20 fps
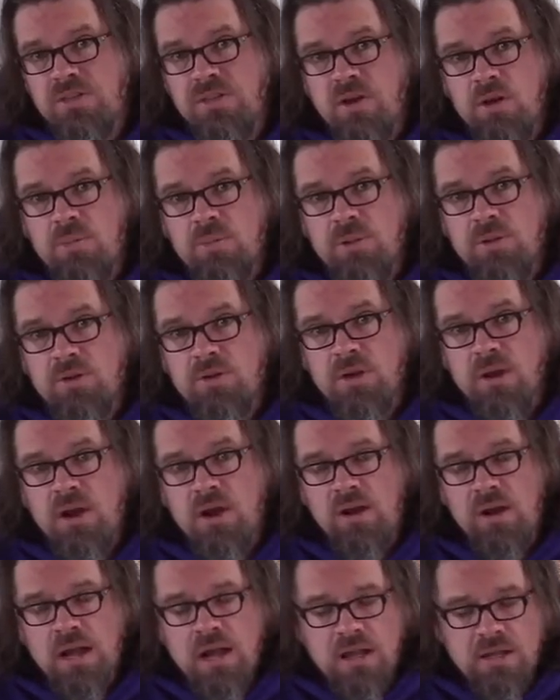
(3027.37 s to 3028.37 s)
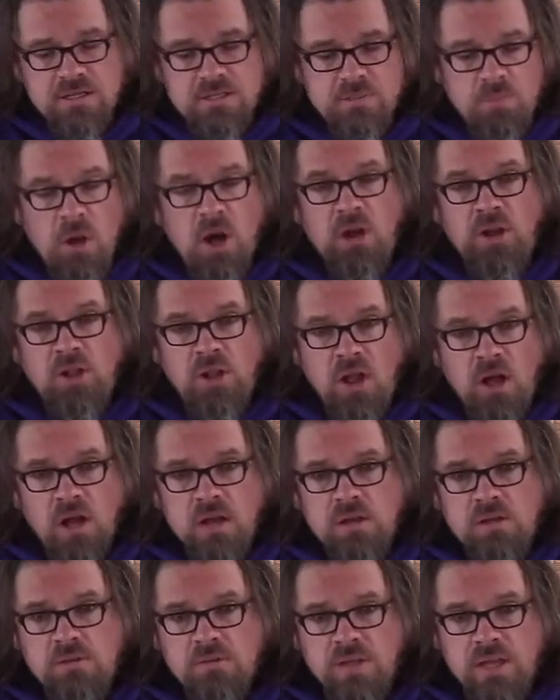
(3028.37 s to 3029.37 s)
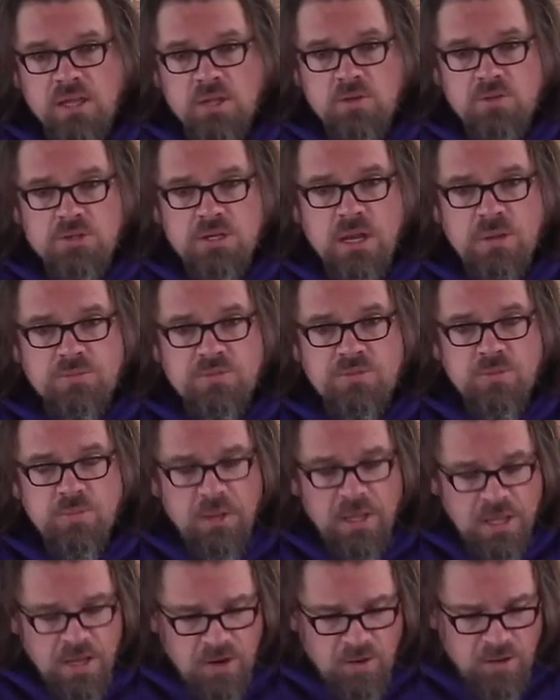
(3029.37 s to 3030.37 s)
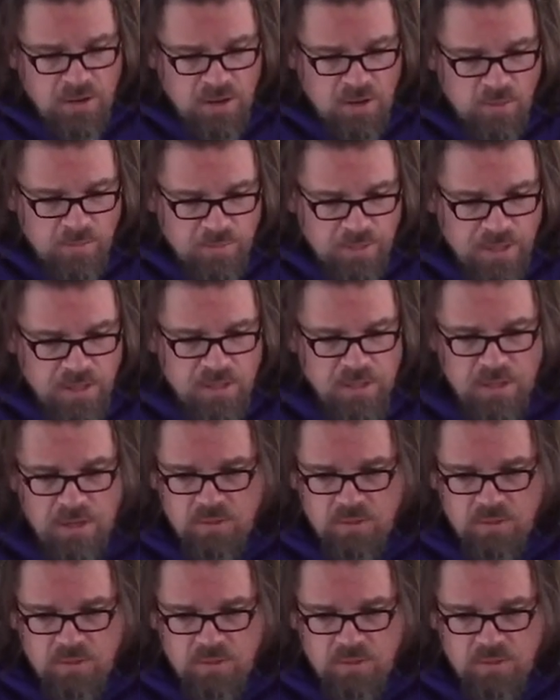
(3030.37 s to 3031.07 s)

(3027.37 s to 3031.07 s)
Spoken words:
therapy during our next monologue. Thank you, James, for being here and helping.